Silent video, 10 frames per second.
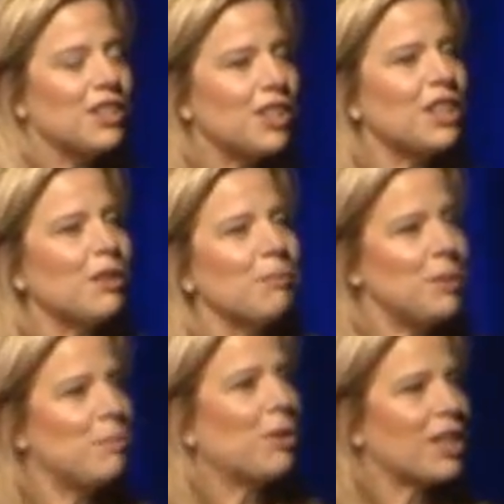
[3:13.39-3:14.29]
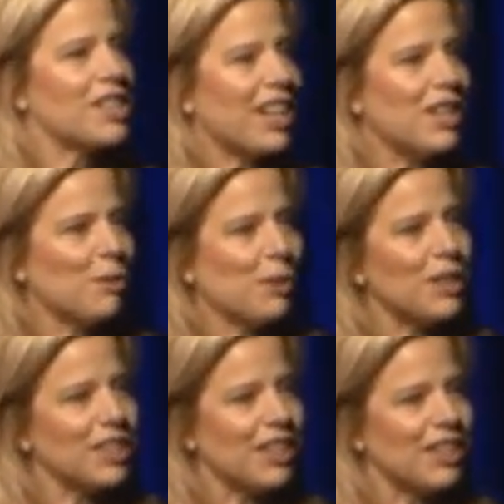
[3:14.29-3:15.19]
you're going to be more excited to
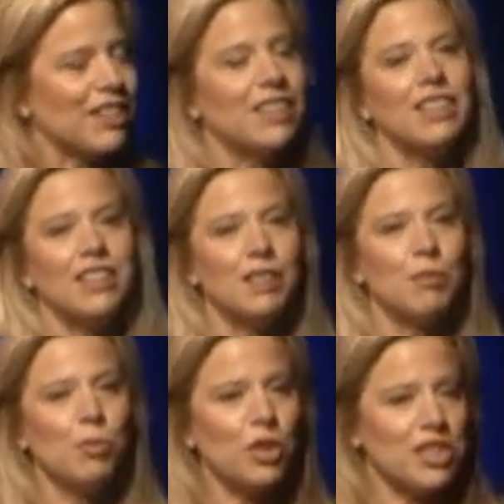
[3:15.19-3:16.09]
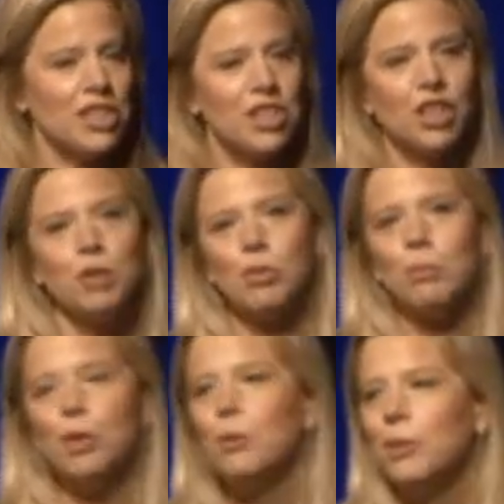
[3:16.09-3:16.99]
work there. The more digital, the more
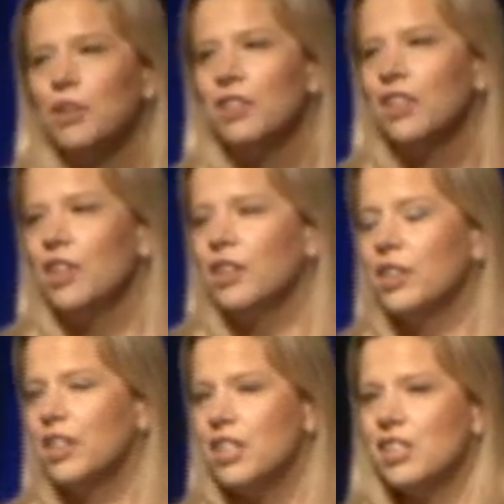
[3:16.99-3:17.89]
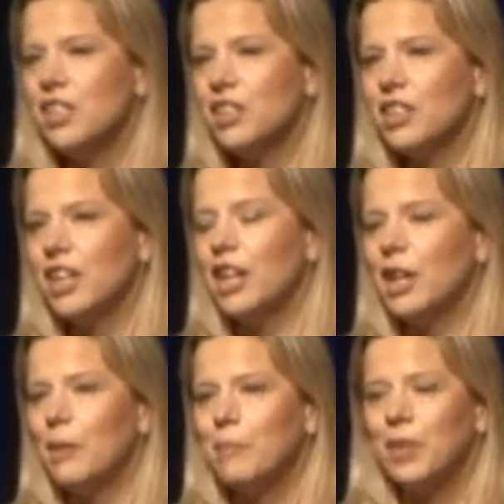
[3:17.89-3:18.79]
mobile, the easier
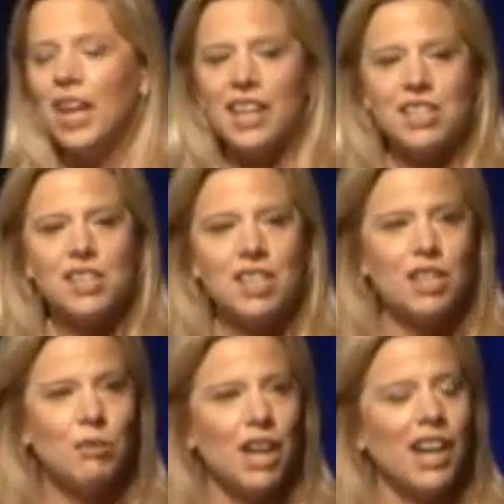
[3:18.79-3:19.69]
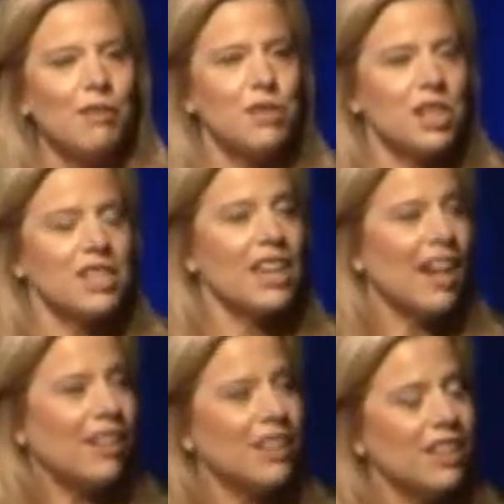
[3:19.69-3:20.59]
access that you have to
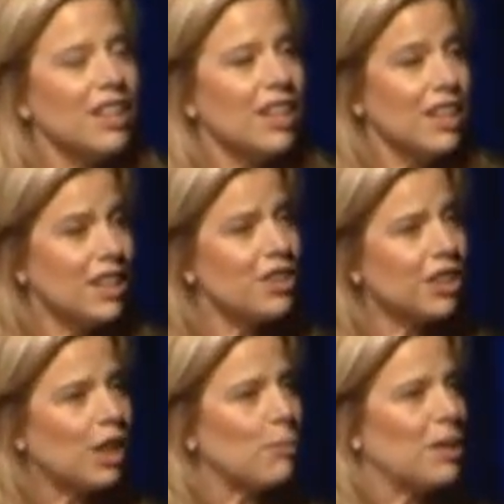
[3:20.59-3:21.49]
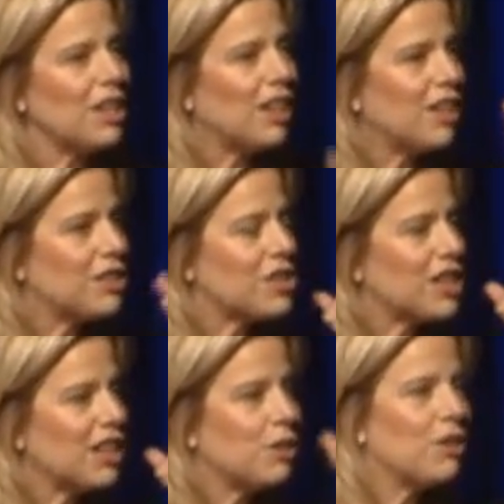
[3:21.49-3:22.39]
talent in your company, to
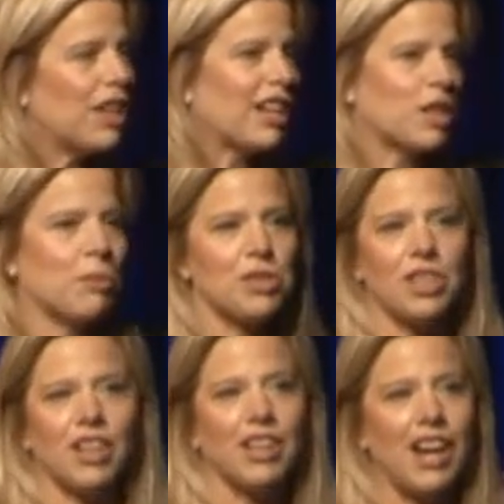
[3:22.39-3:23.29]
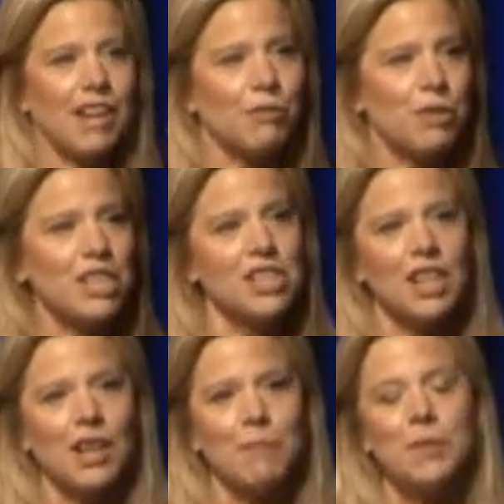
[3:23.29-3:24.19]
understand who the experts are, and how to reach
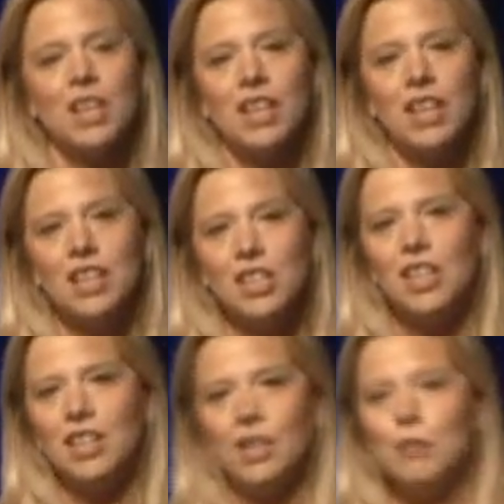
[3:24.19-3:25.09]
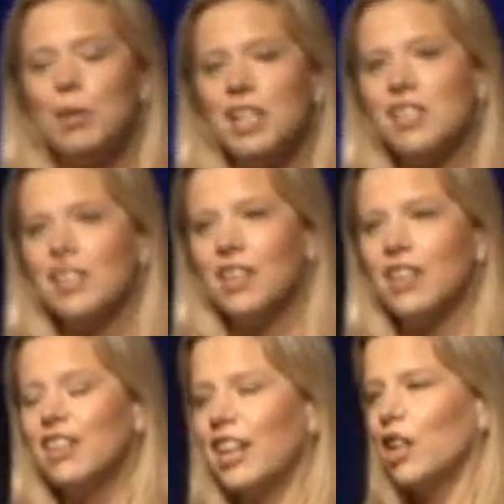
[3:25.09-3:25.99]
them. It makes
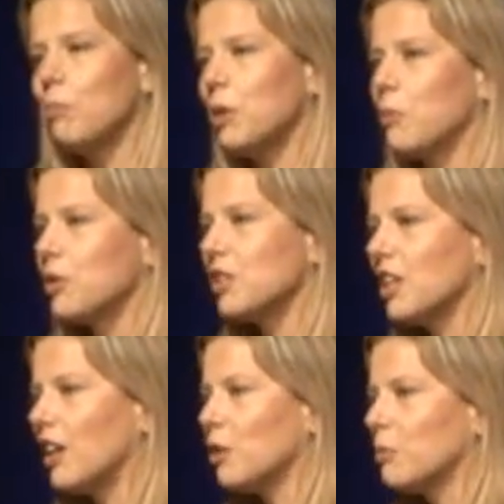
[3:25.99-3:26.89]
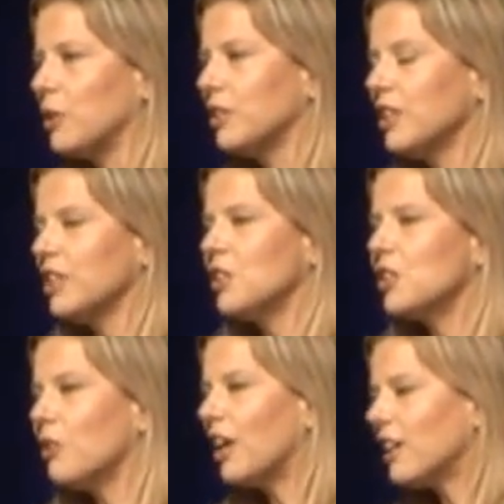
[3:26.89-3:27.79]
that company more desirable.
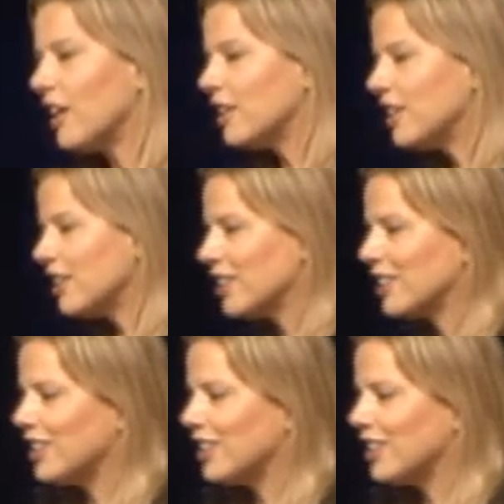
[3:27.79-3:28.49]
So I think that